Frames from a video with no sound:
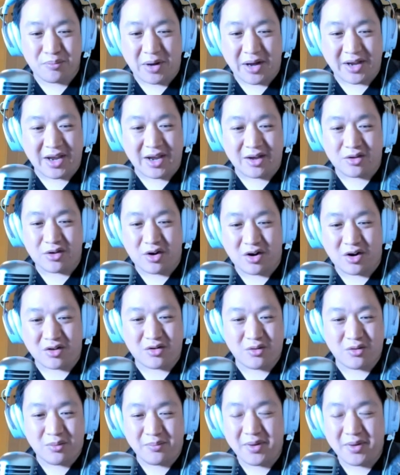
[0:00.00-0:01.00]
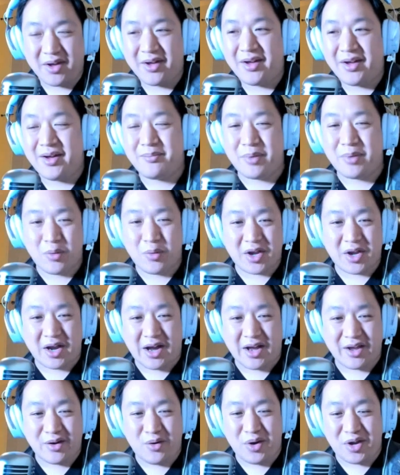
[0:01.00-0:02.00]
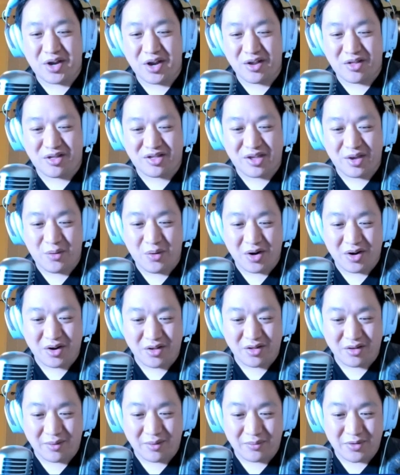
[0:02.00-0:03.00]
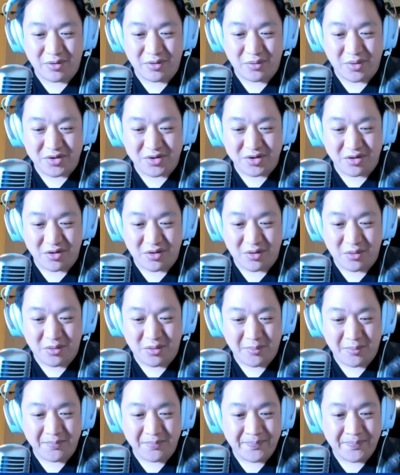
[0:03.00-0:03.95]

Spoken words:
I can't talk to him, but we could see what he's up to, which is cool.